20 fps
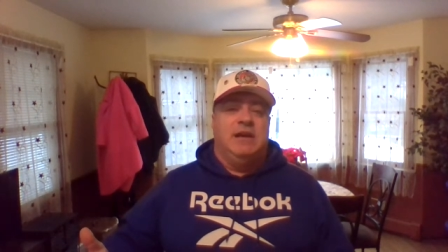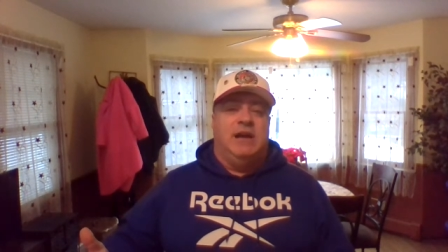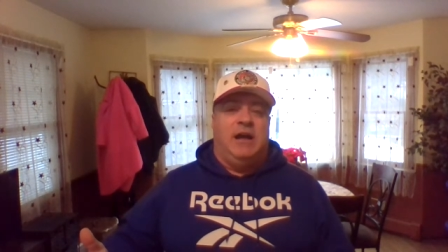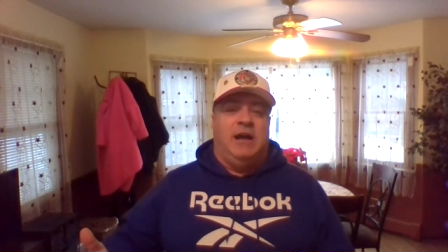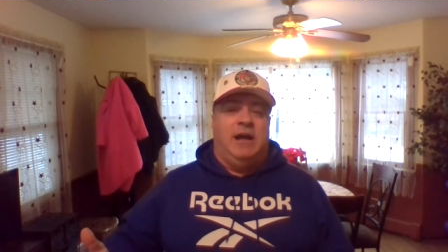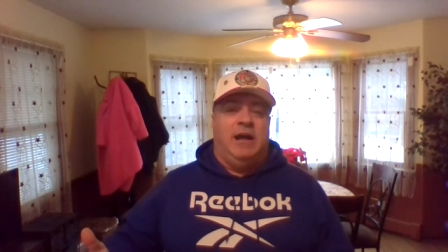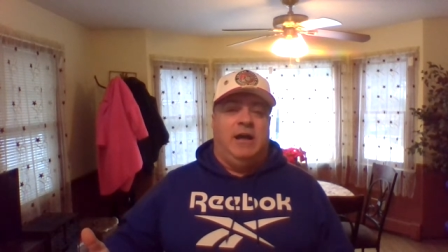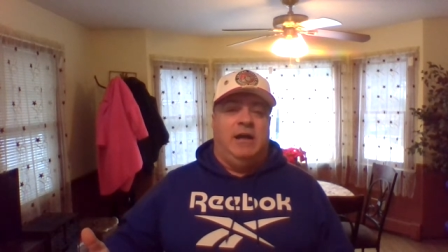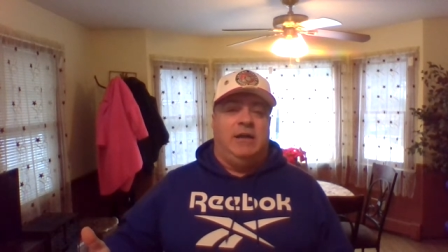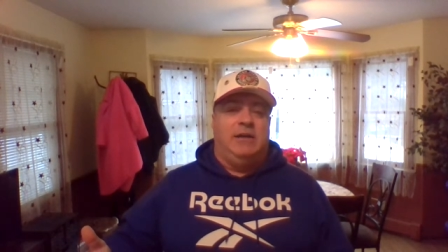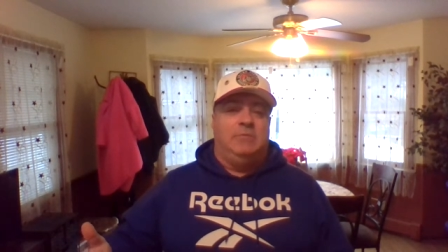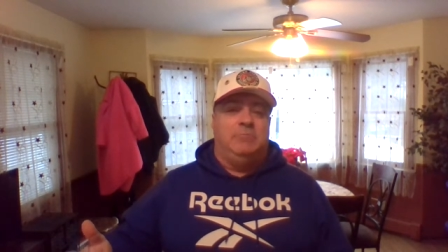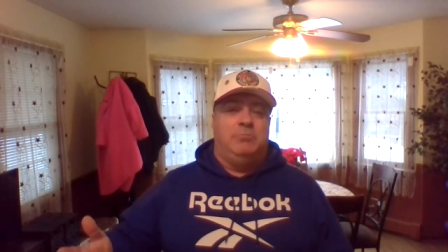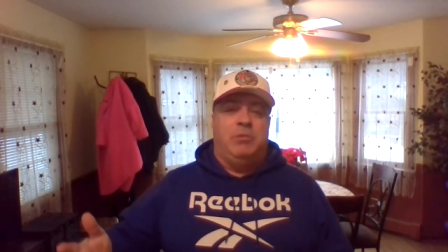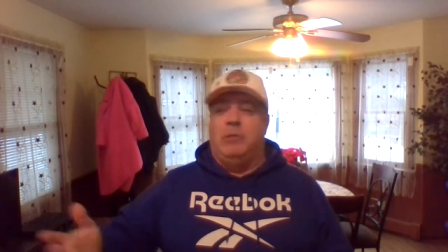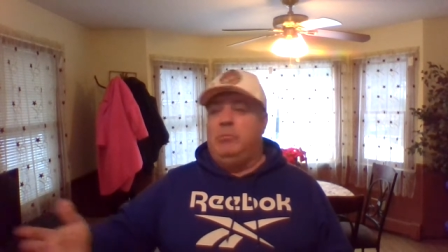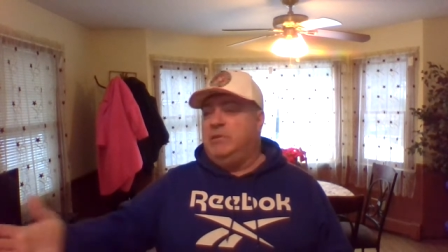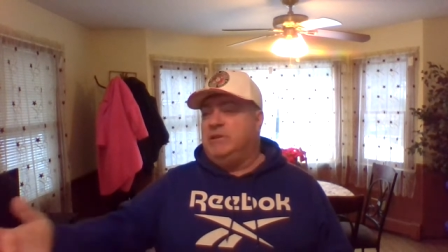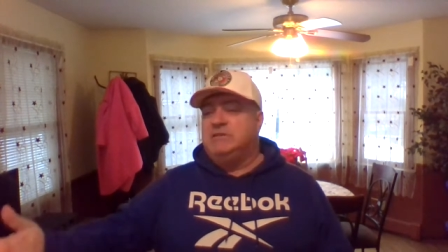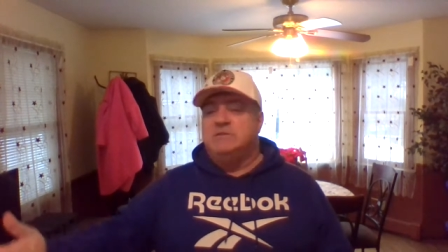on
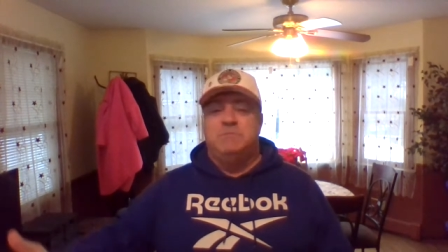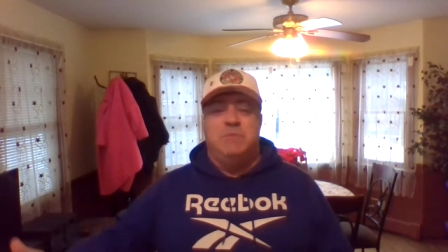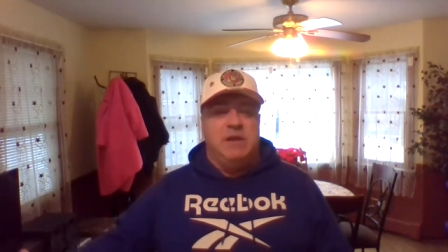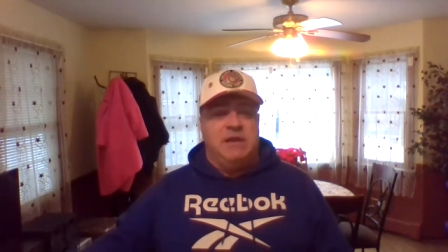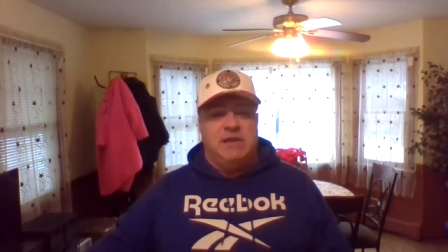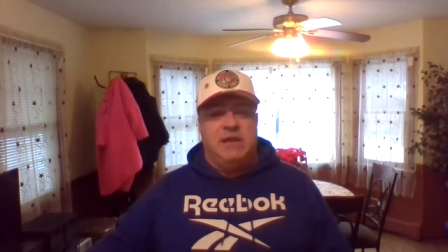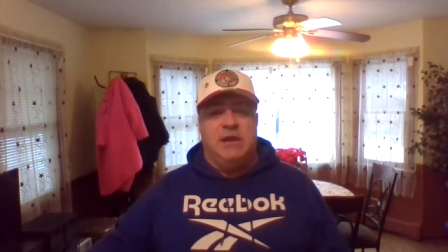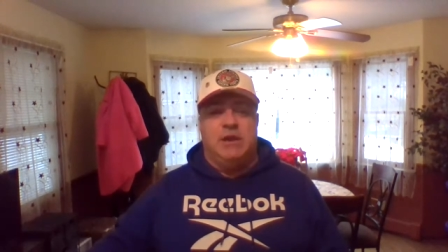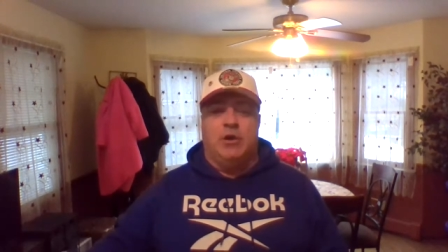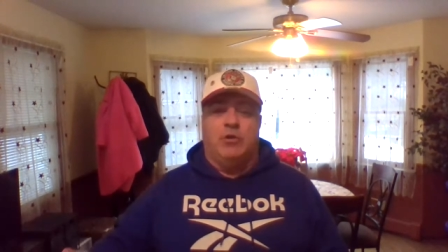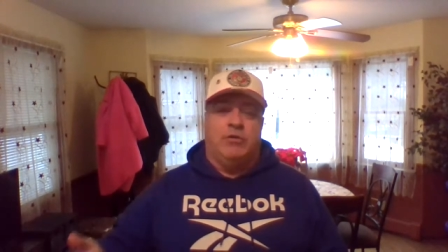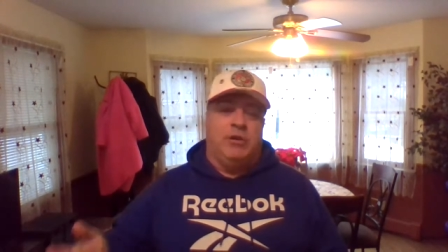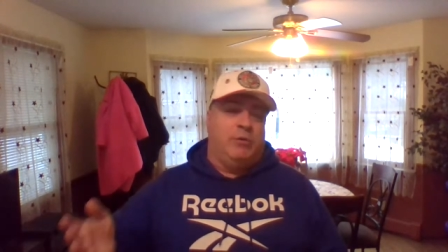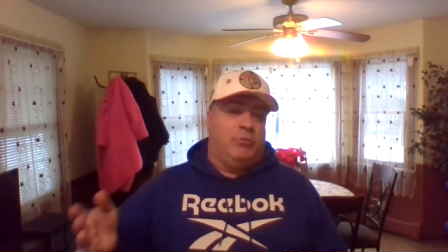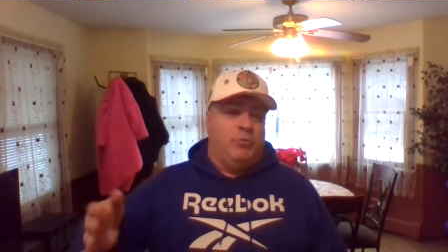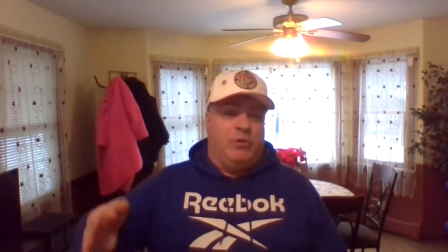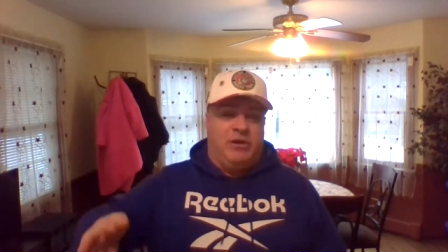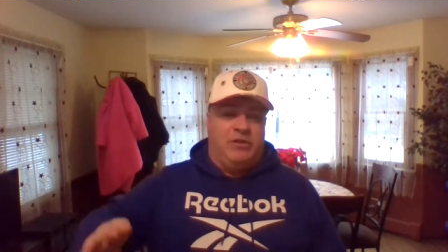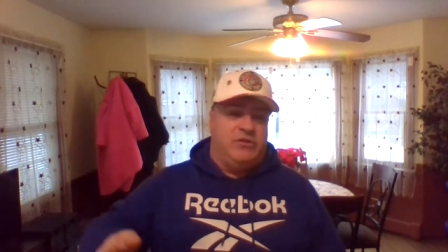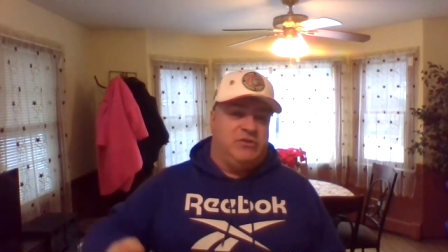public speaking or
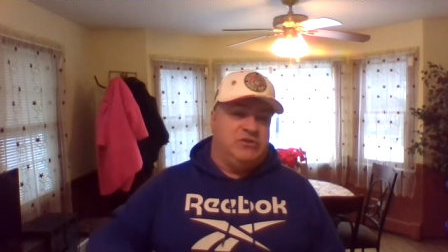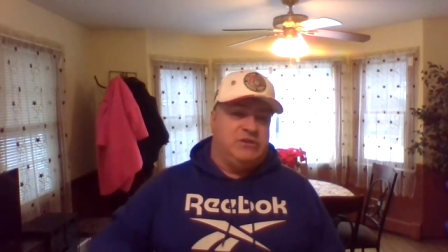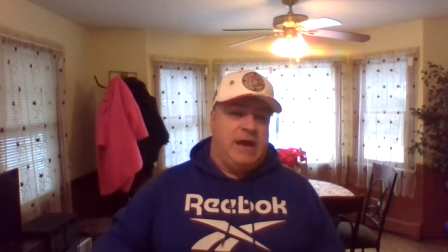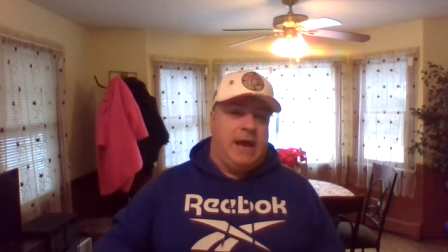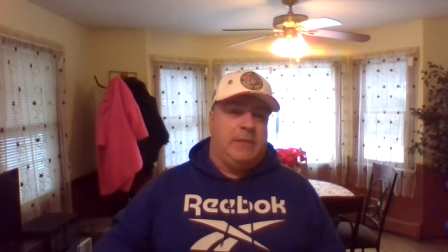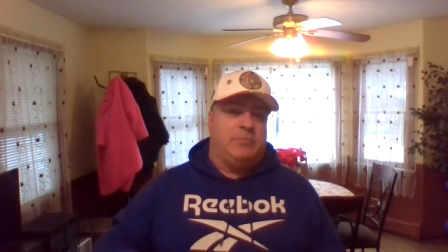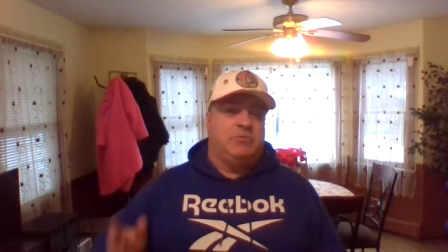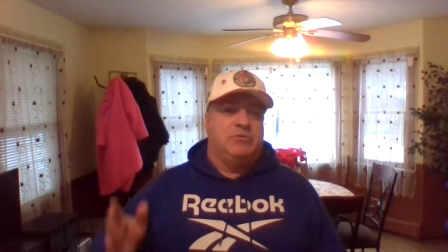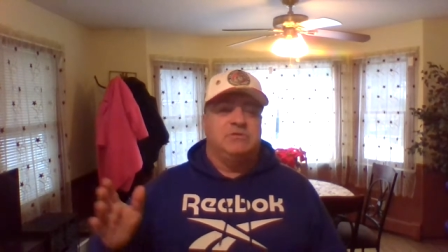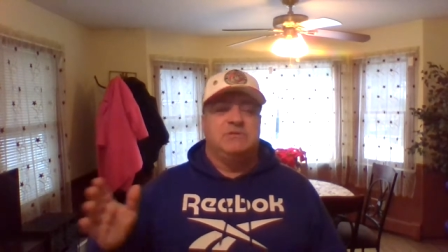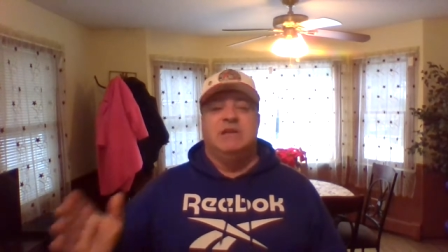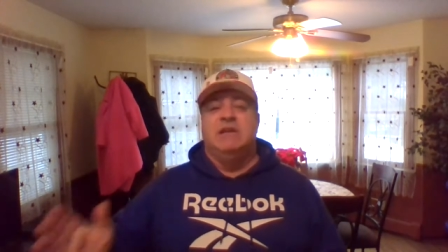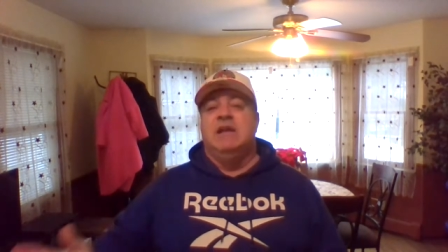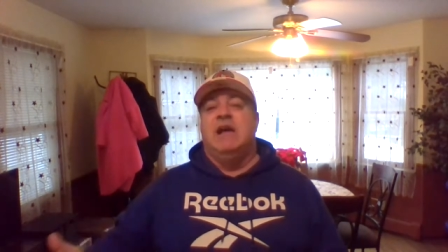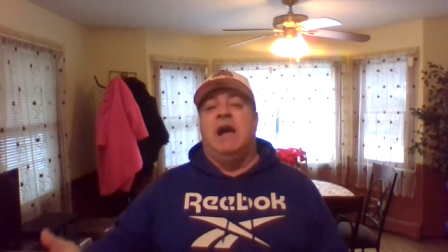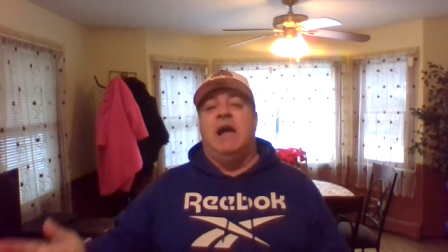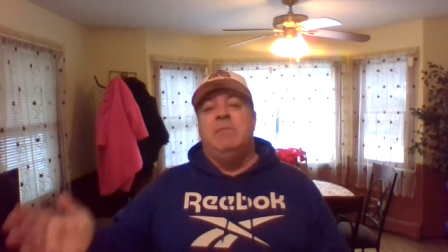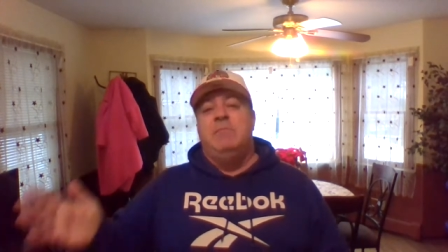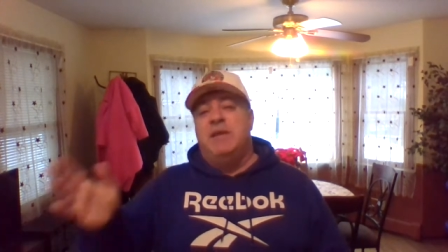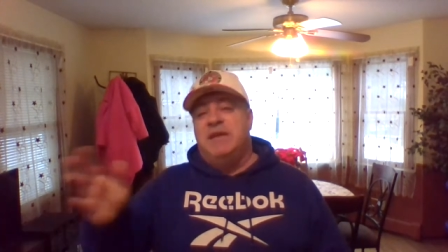on one of the chapters,
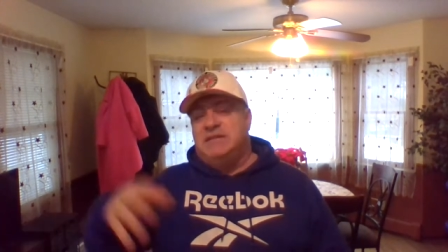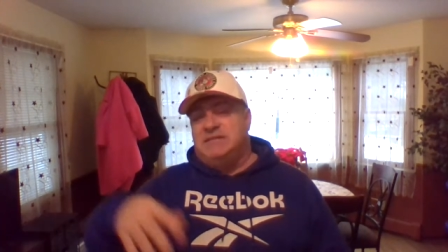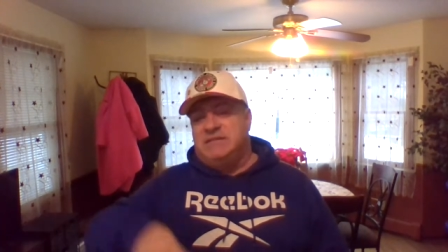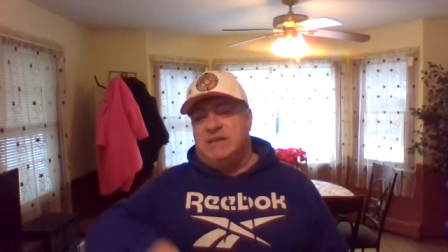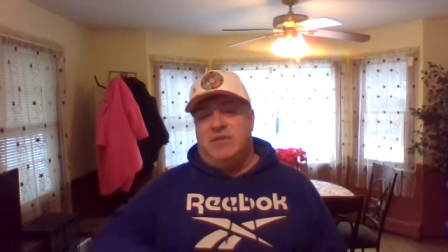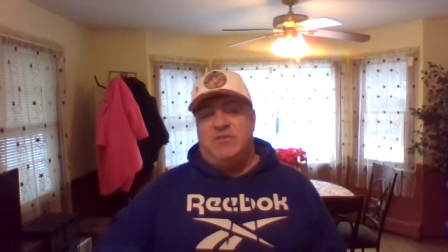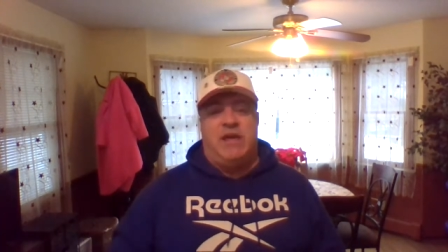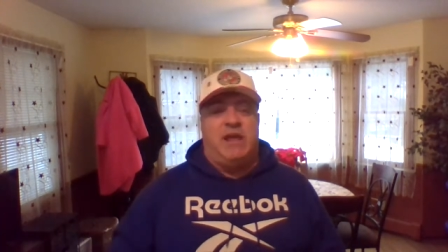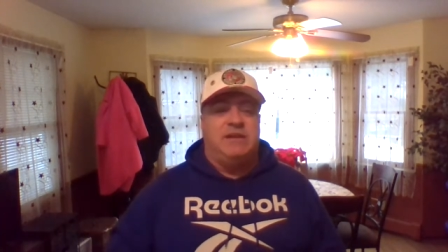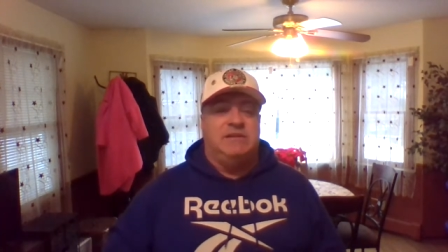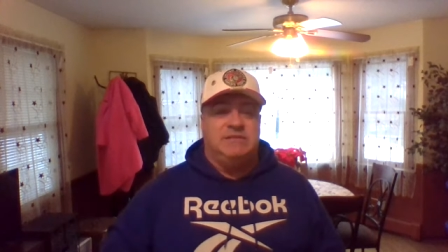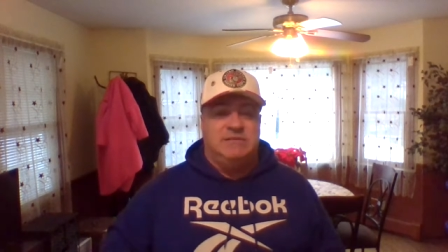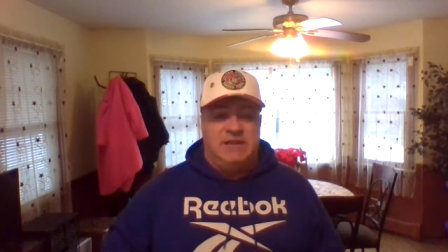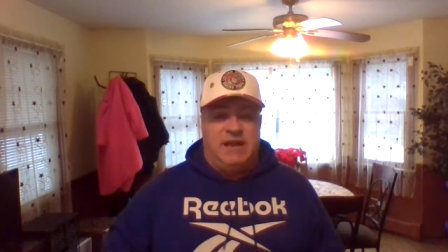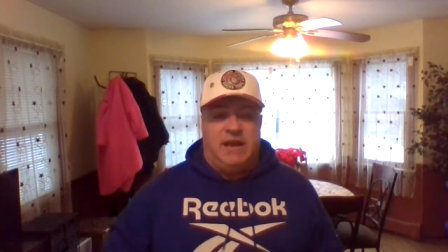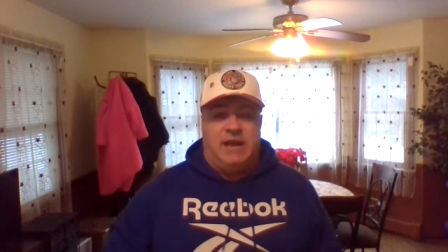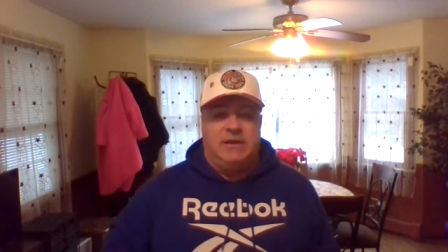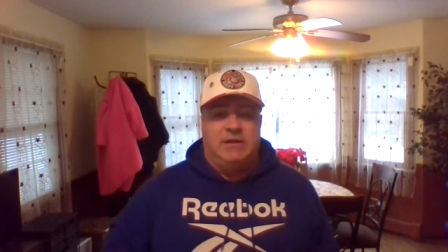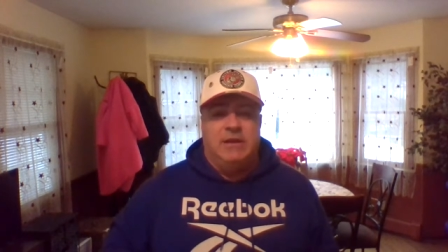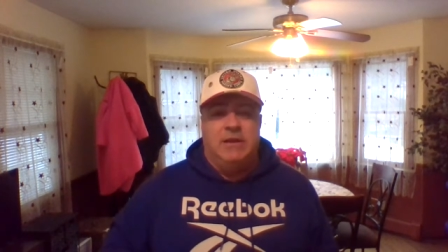I may send that
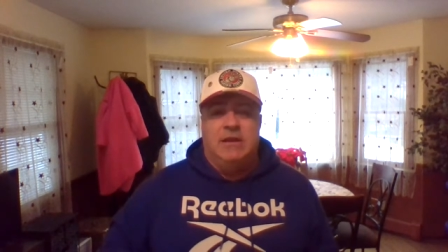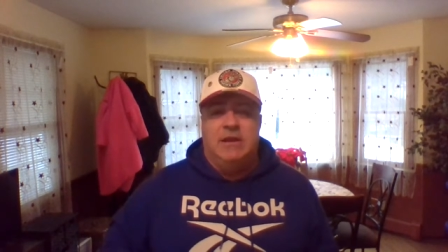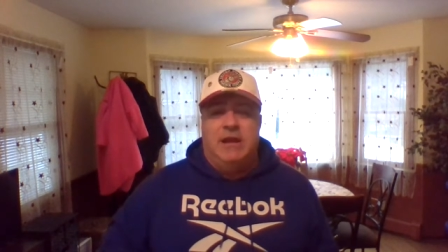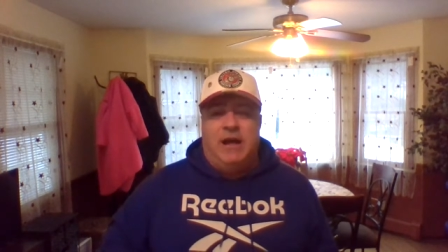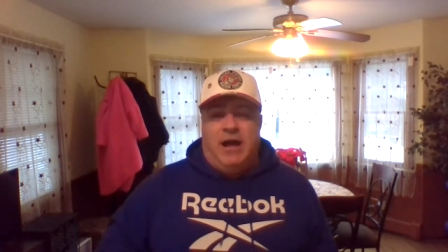instead.